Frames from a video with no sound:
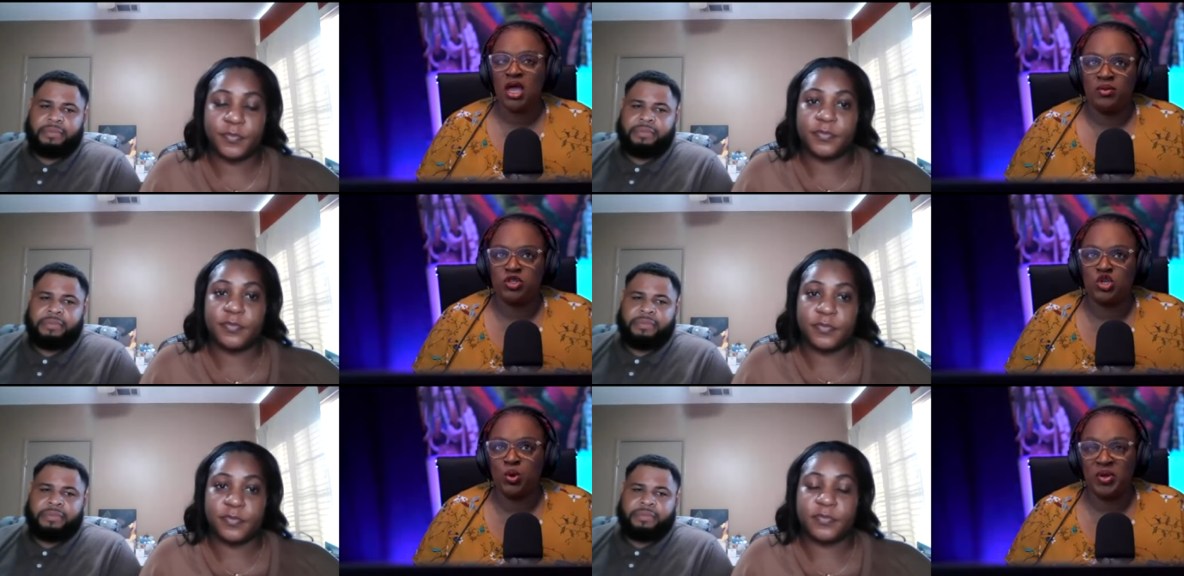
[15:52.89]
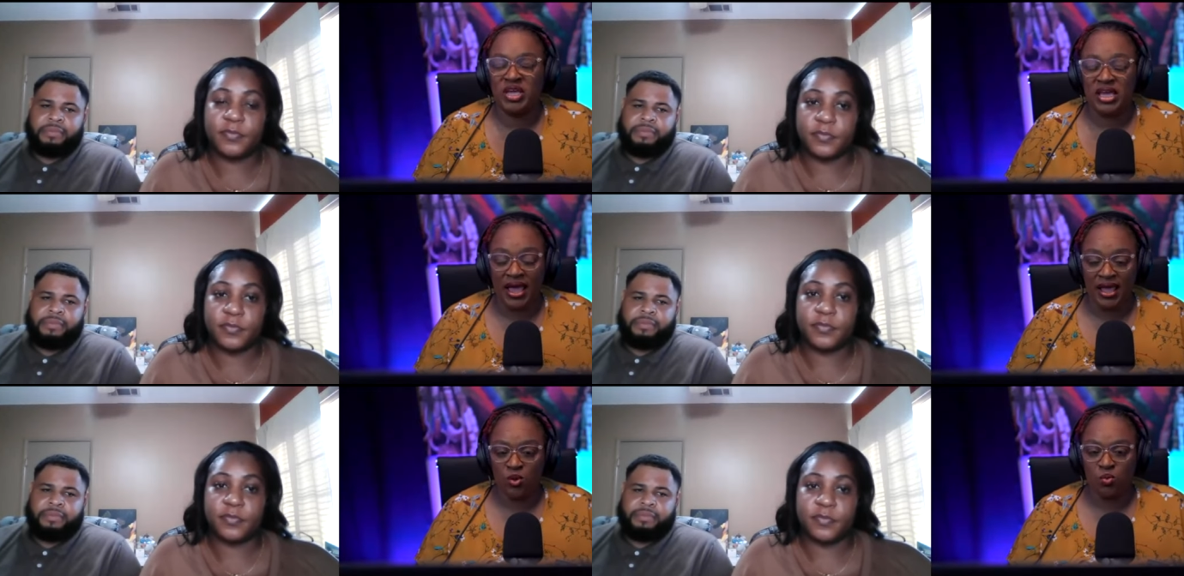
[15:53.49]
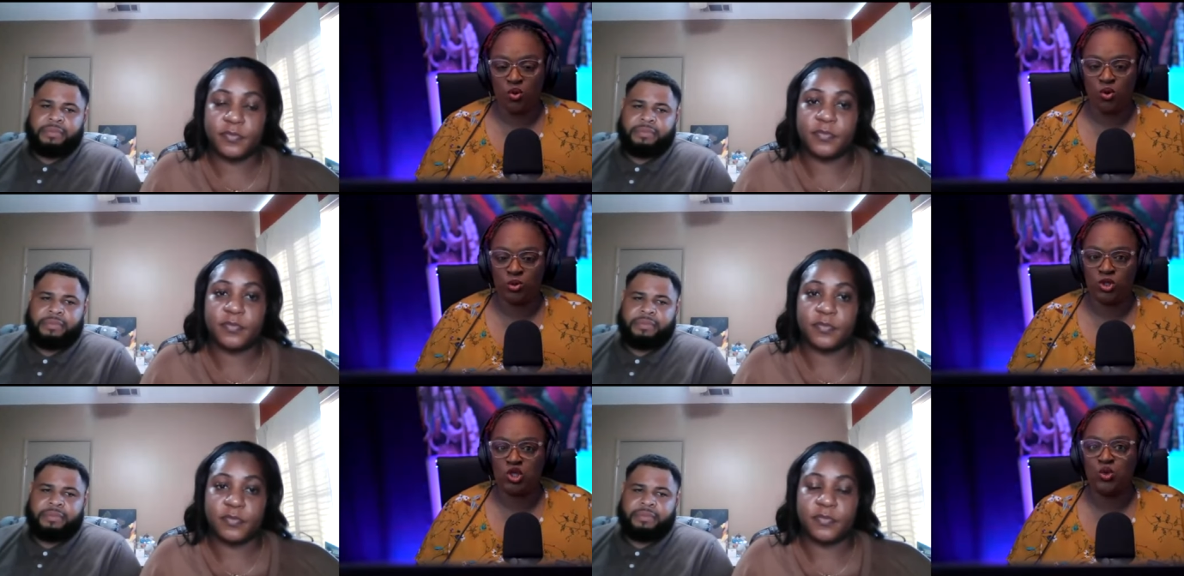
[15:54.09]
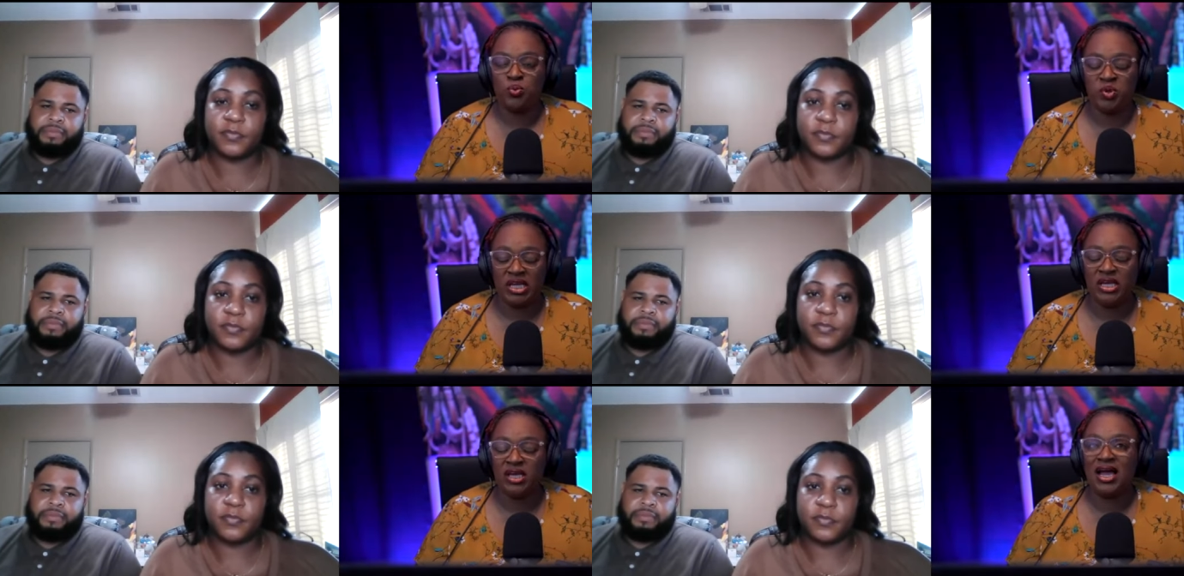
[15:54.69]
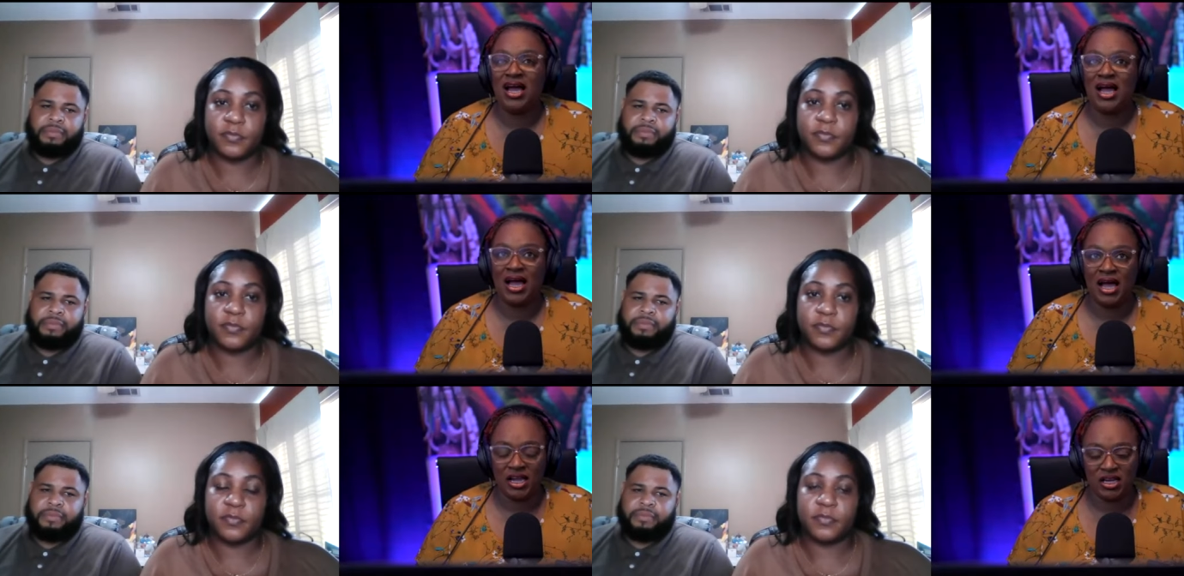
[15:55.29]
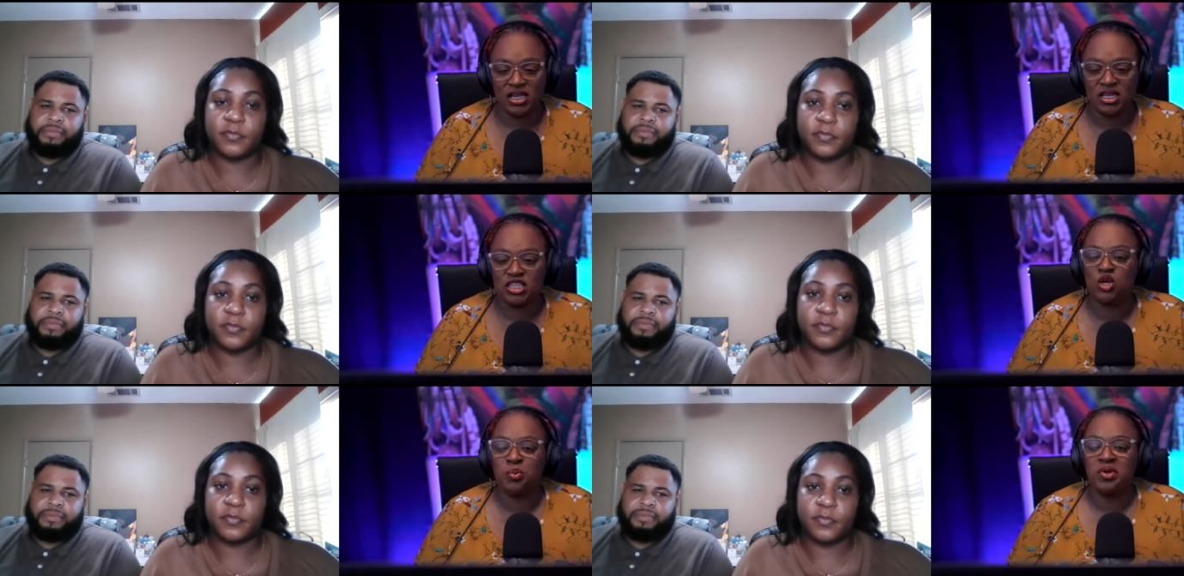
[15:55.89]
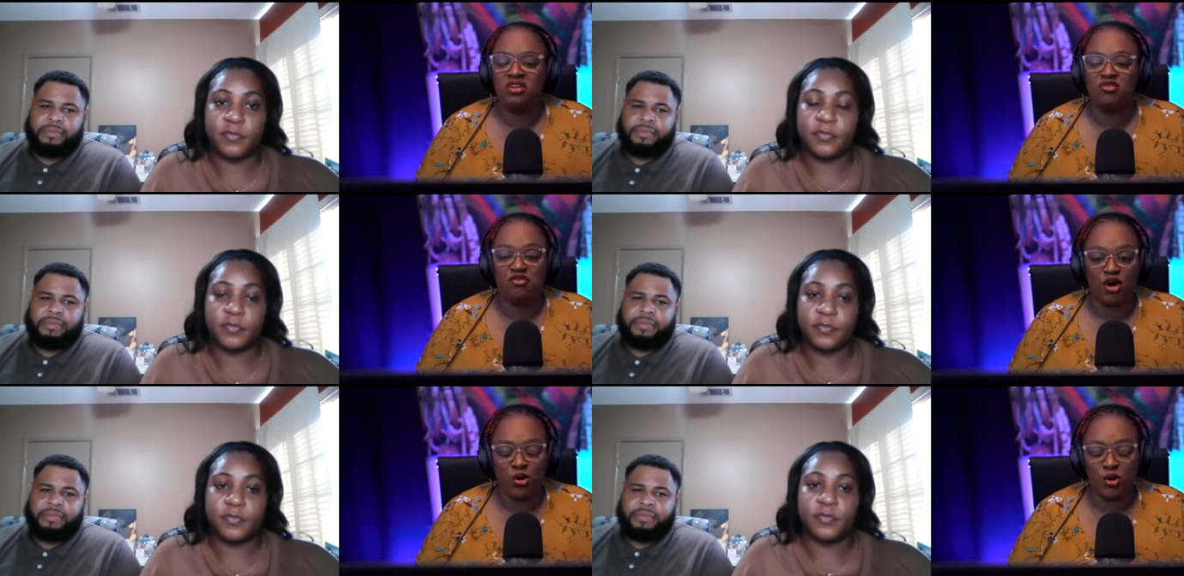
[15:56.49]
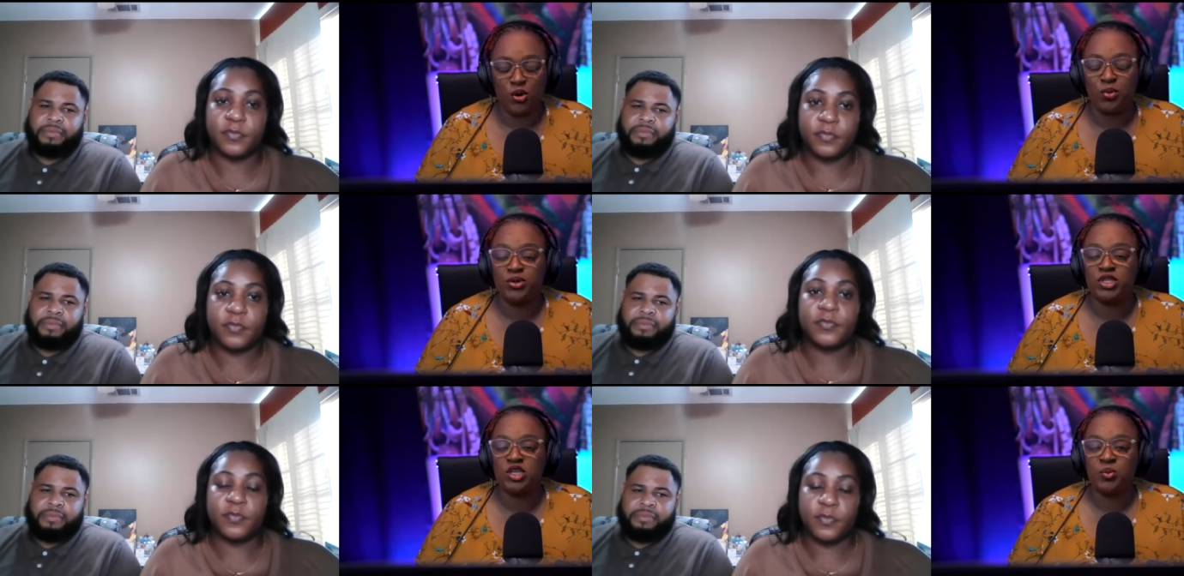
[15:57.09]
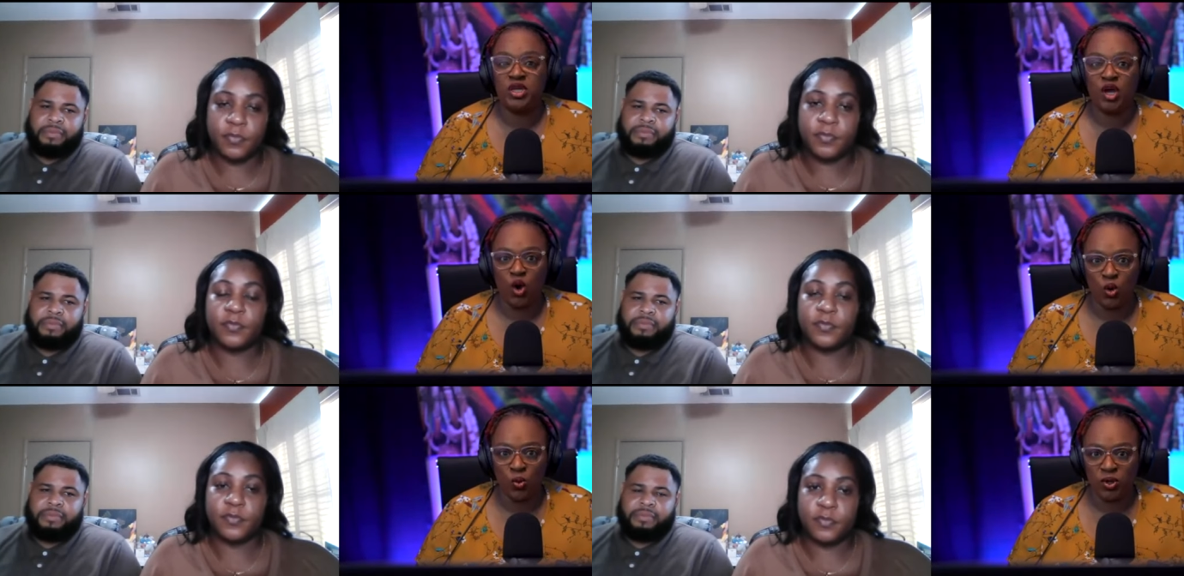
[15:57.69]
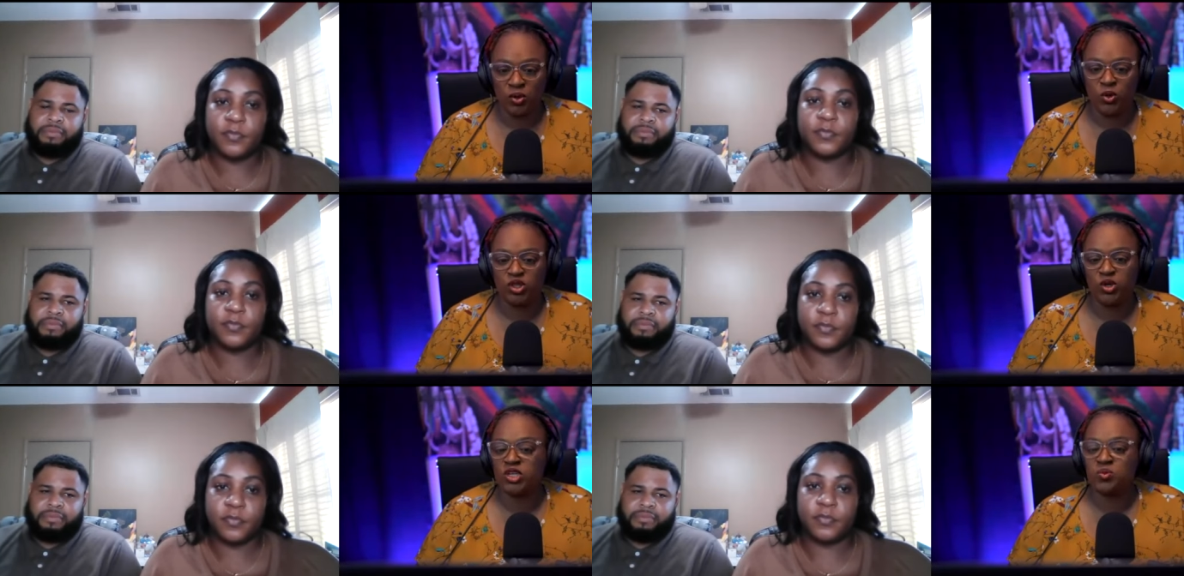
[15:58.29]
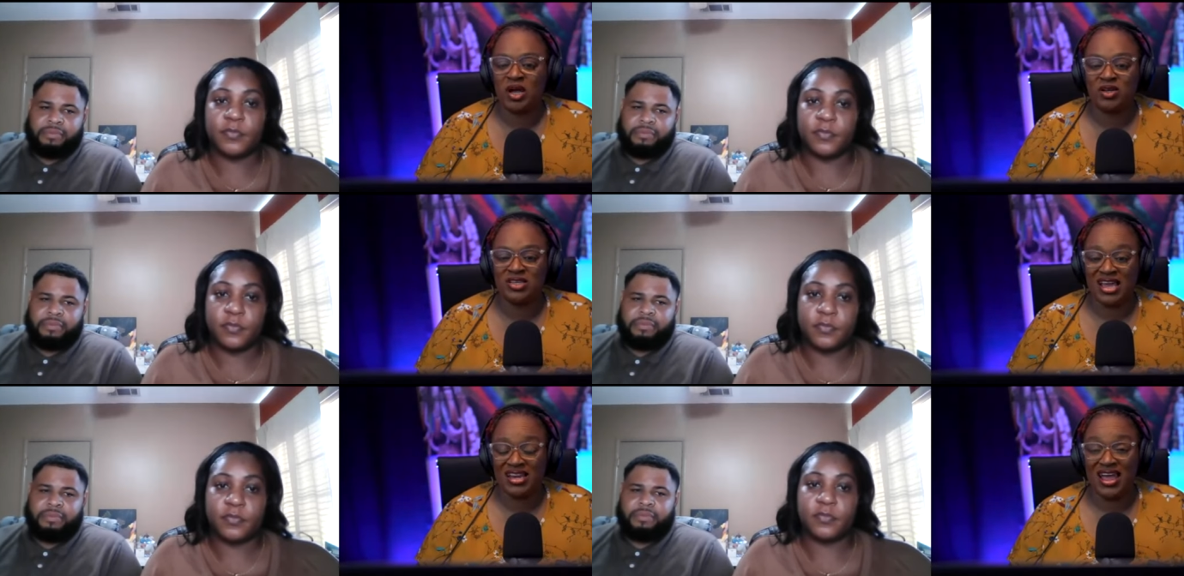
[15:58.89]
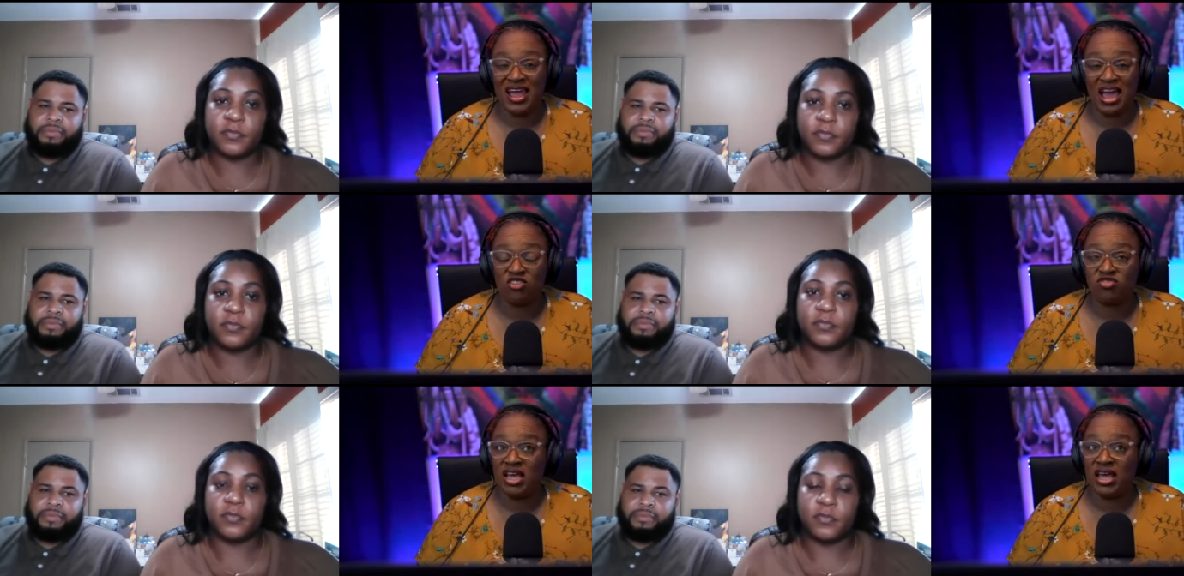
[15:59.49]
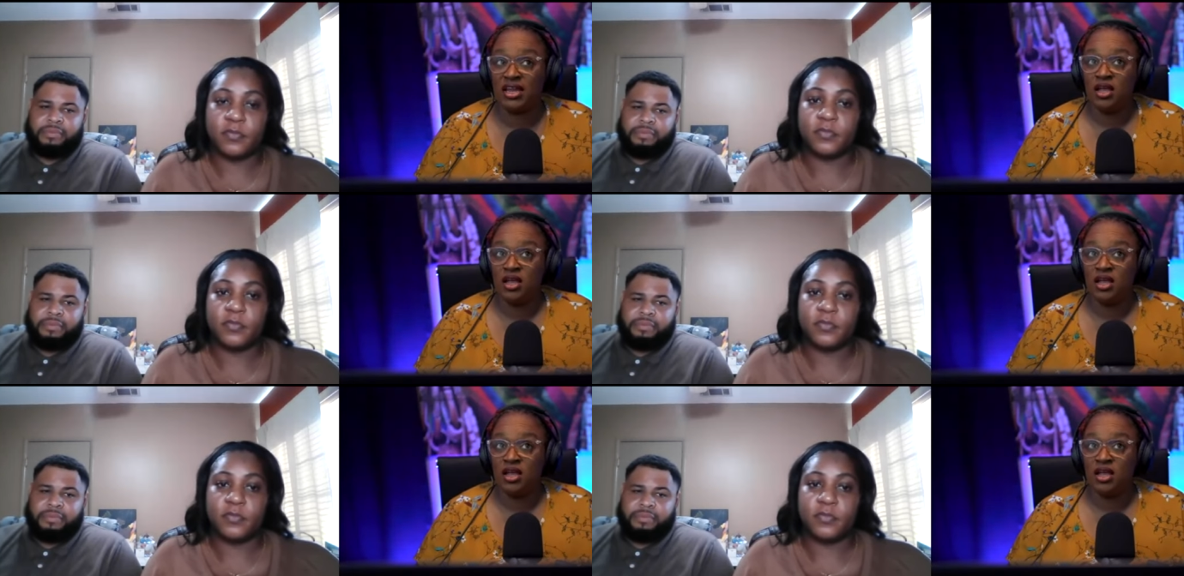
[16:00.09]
Speaker 1: to be able to be honest, to be vulnerable, to be open with your spouse and have that